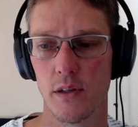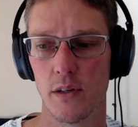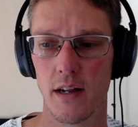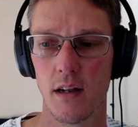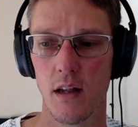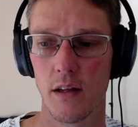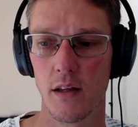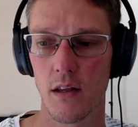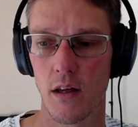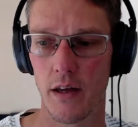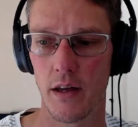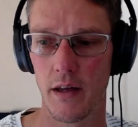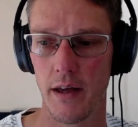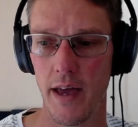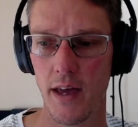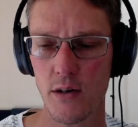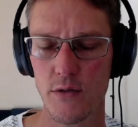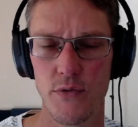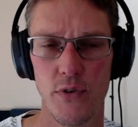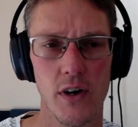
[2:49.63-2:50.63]
And like
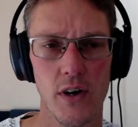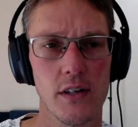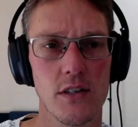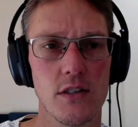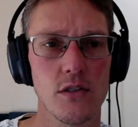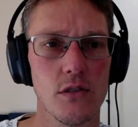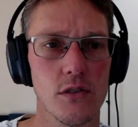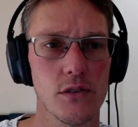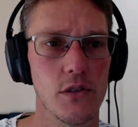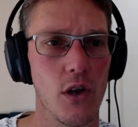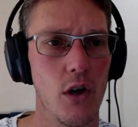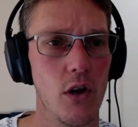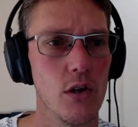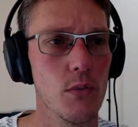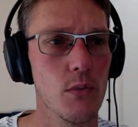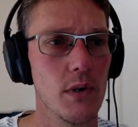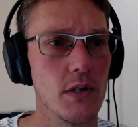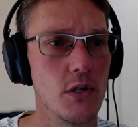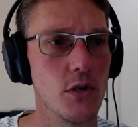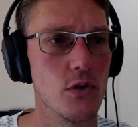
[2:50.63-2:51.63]
handle finance is not the only
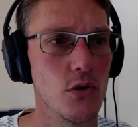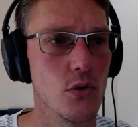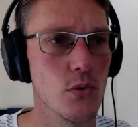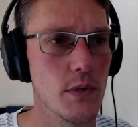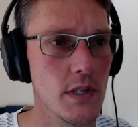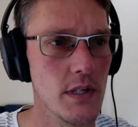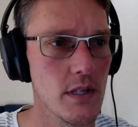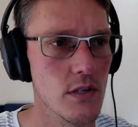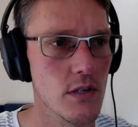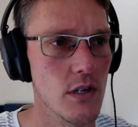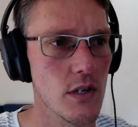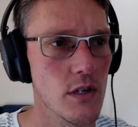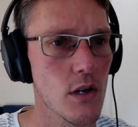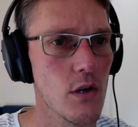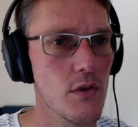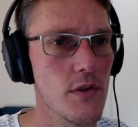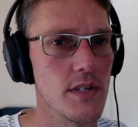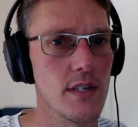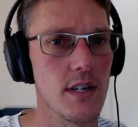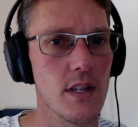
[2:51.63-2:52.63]
one doing this. I know
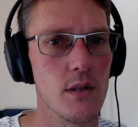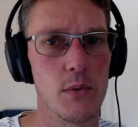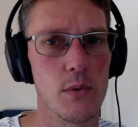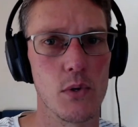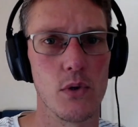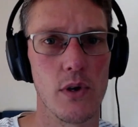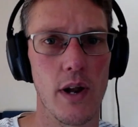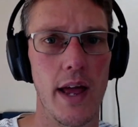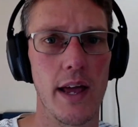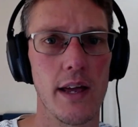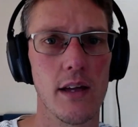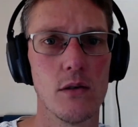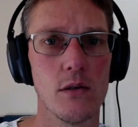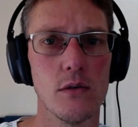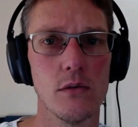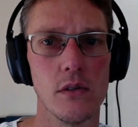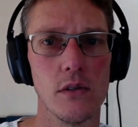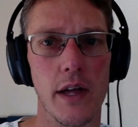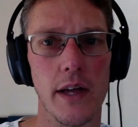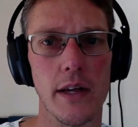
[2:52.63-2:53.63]
there's another one called
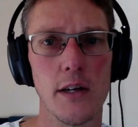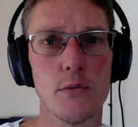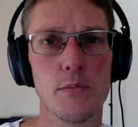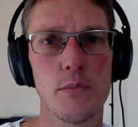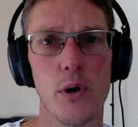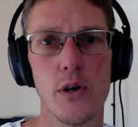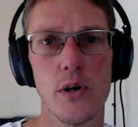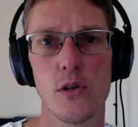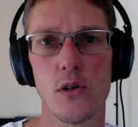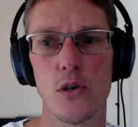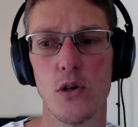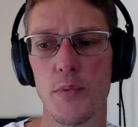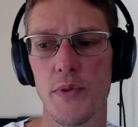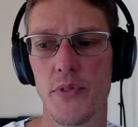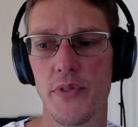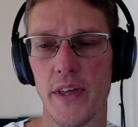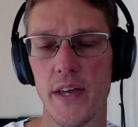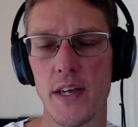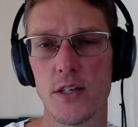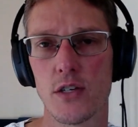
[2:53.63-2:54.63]
Angle Protocol,
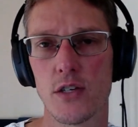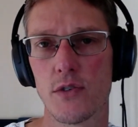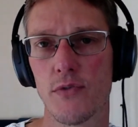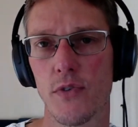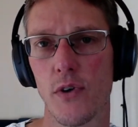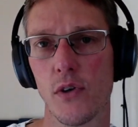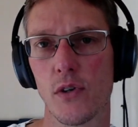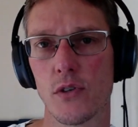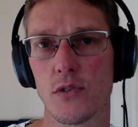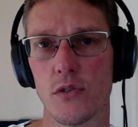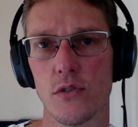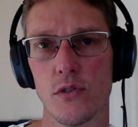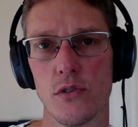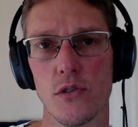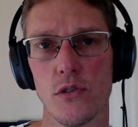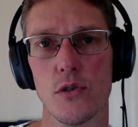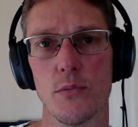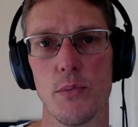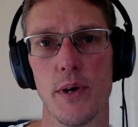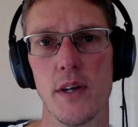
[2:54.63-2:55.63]
but they're just focused on the
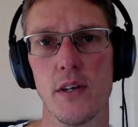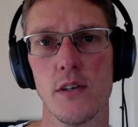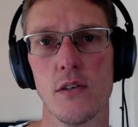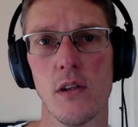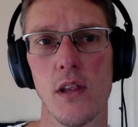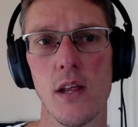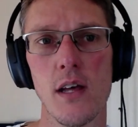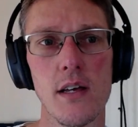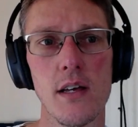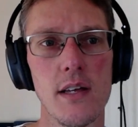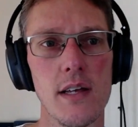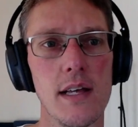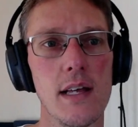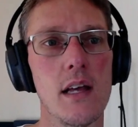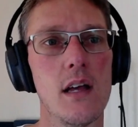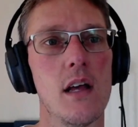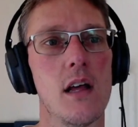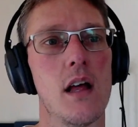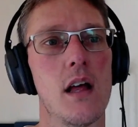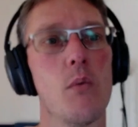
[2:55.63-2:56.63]
European dollar.
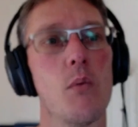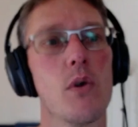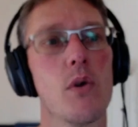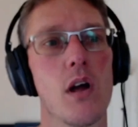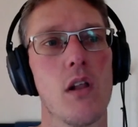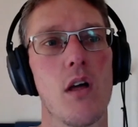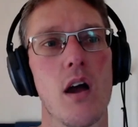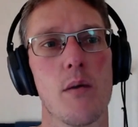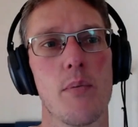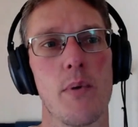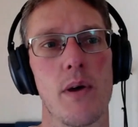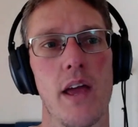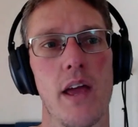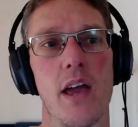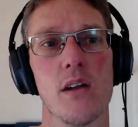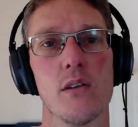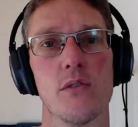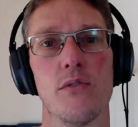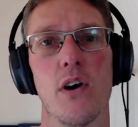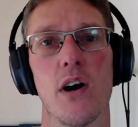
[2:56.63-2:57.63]
What I like about
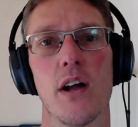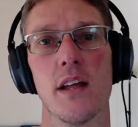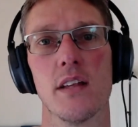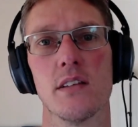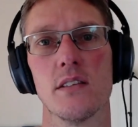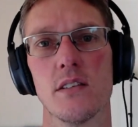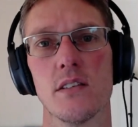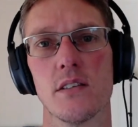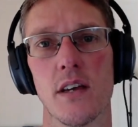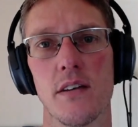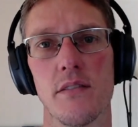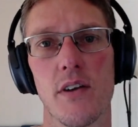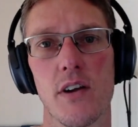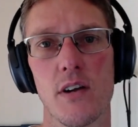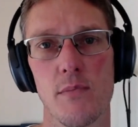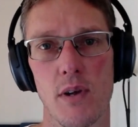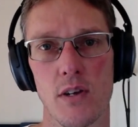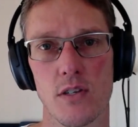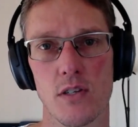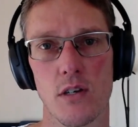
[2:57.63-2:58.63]
handle finance is they very
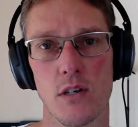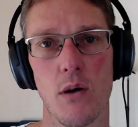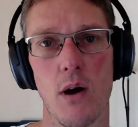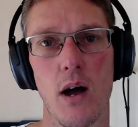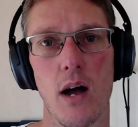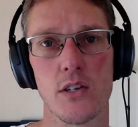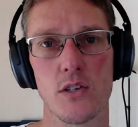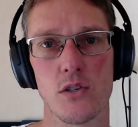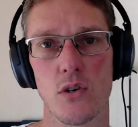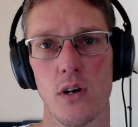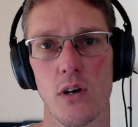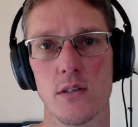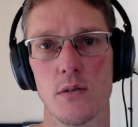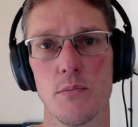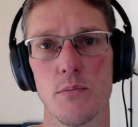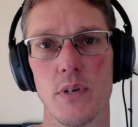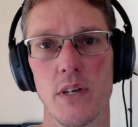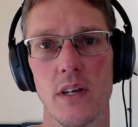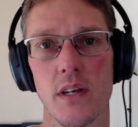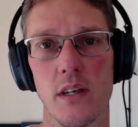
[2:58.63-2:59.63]
much so are trying to
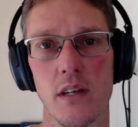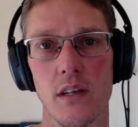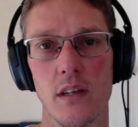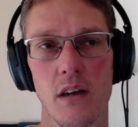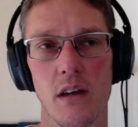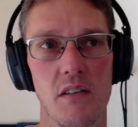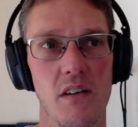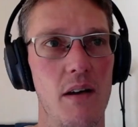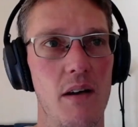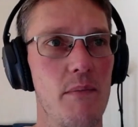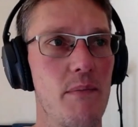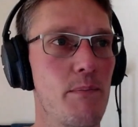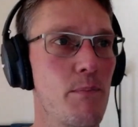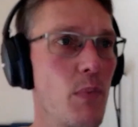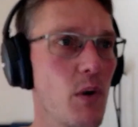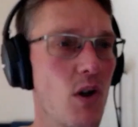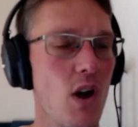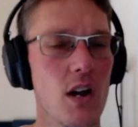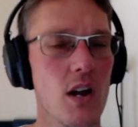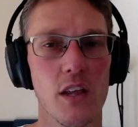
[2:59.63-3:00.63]
be a
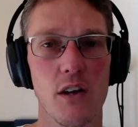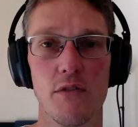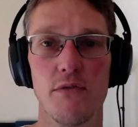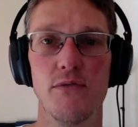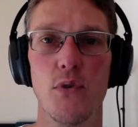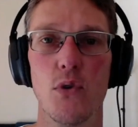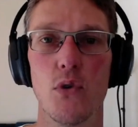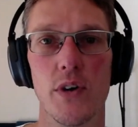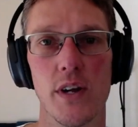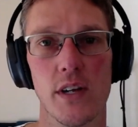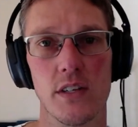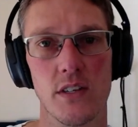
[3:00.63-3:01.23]
kind of like a Forex